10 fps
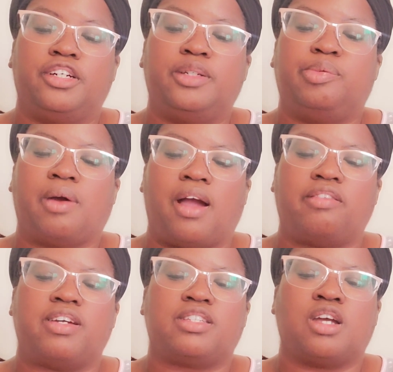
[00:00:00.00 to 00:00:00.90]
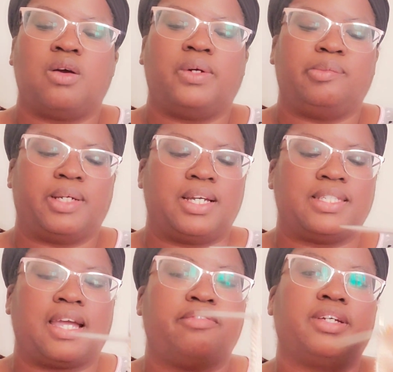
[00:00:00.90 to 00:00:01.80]
progress going,
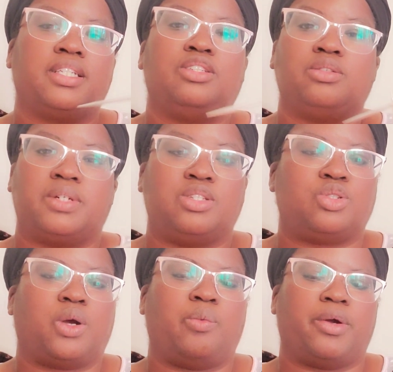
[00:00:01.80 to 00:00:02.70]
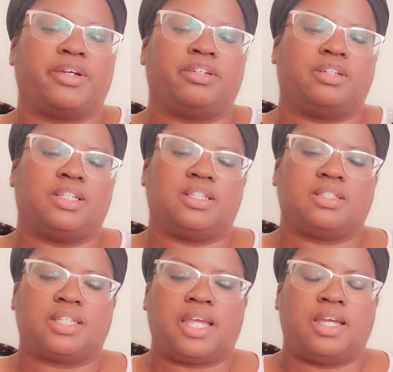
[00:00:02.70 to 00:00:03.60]
because I really do enjoy working on
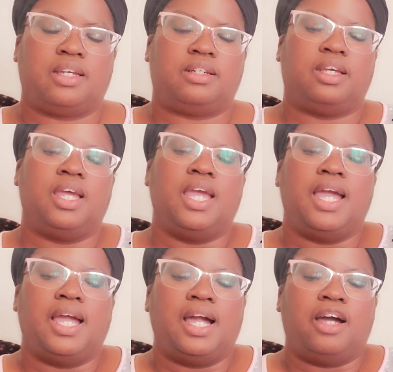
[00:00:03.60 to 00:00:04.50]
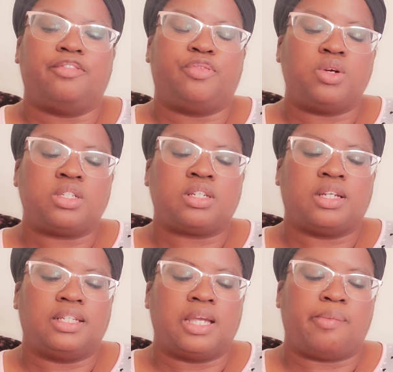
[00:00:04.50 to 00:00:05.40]
this. And
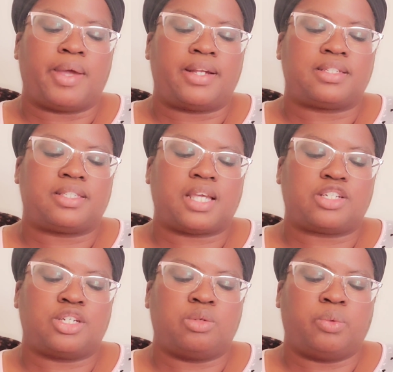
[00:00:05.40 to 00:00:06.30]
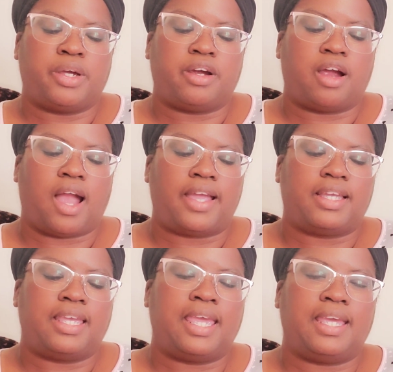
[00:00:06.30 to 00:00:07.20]
unfortunately, I'm at a section where I
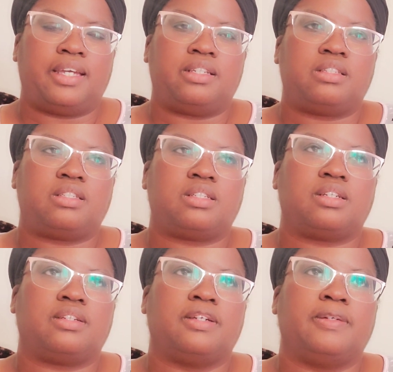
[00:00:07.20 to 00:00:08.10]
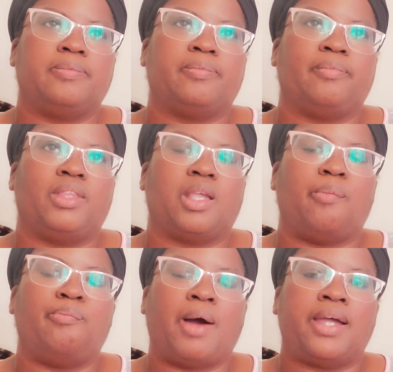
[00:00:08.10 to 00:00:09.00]
can't
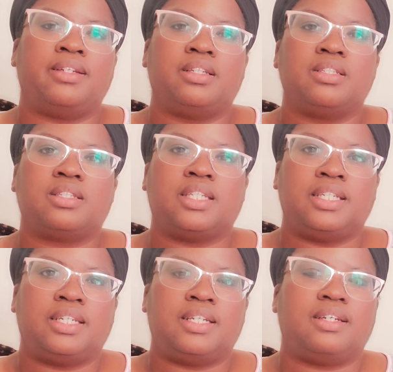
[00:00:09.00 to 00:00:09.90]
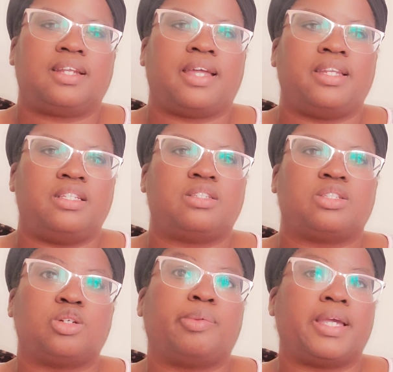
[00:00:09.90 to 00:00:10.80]
mindlessly knit it. I need to
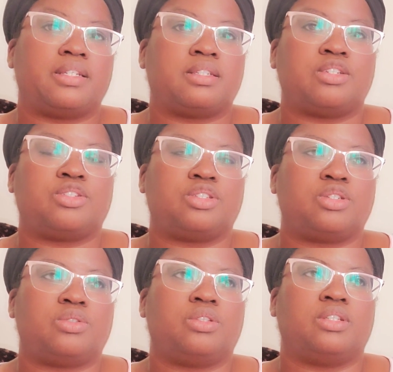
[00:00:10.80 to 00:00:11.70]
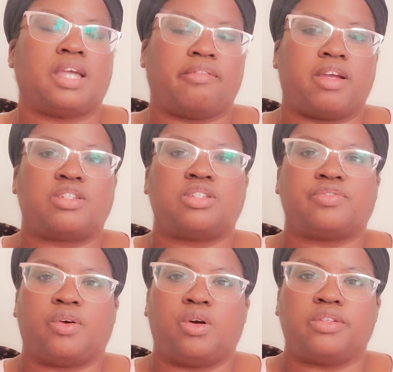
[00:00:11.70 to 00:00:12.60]
still pay attention to the directions
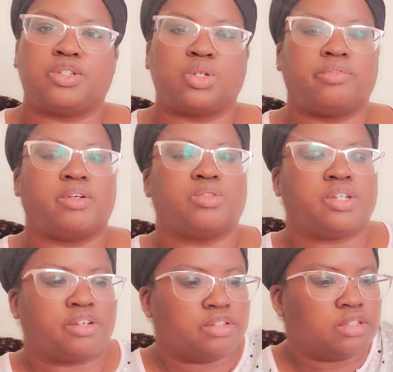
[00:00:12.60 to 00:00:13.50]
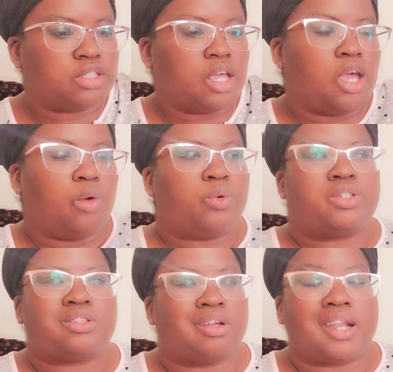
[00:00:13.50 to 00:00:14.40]
for all the short row turns,
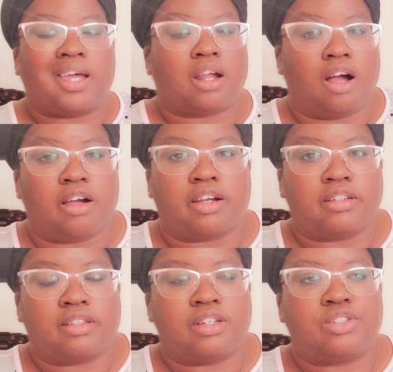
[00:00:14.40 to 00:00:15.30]
which they're not hard. They're